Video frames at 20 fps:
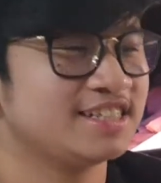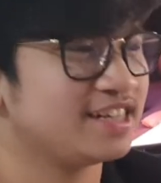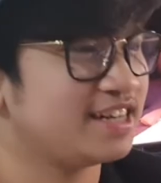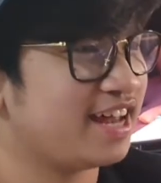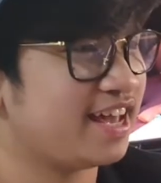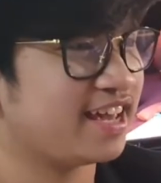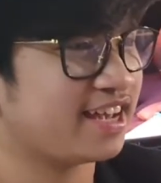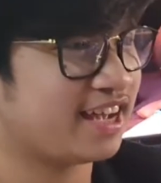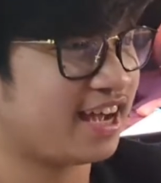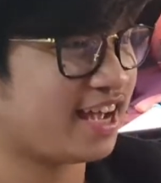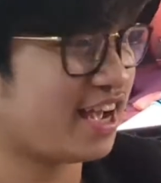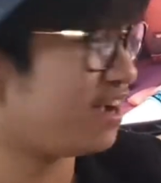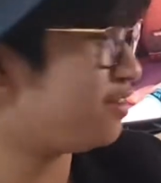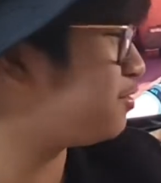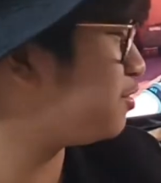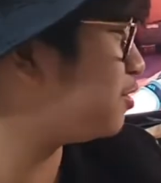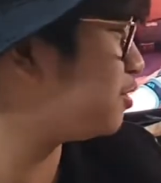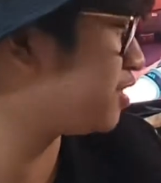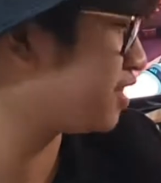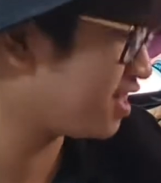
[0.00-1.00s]
Like I have
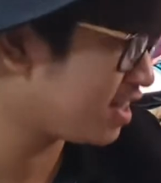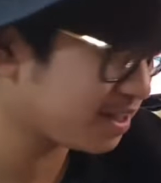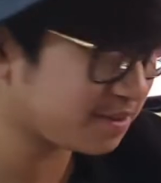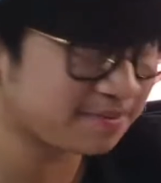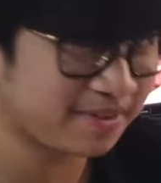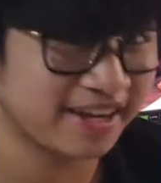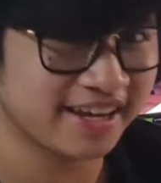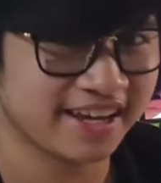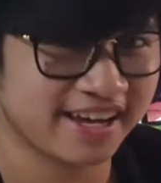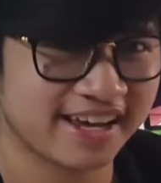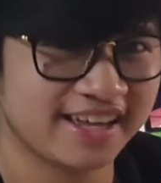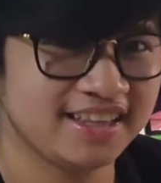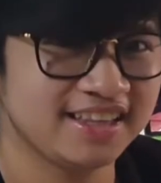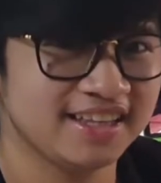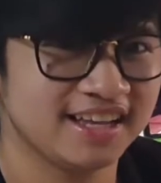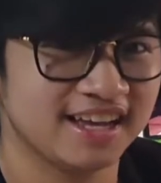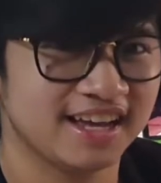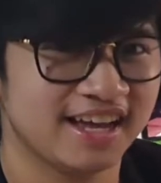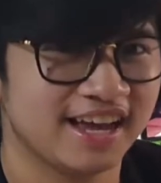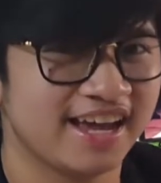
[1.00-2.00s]
to tilt my head,
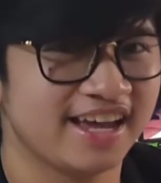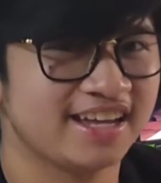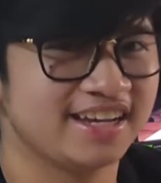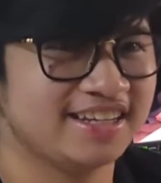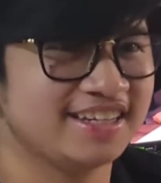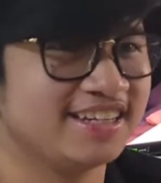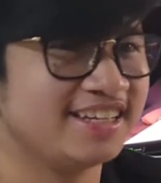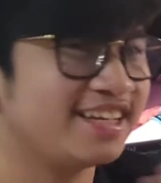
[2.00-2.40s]
and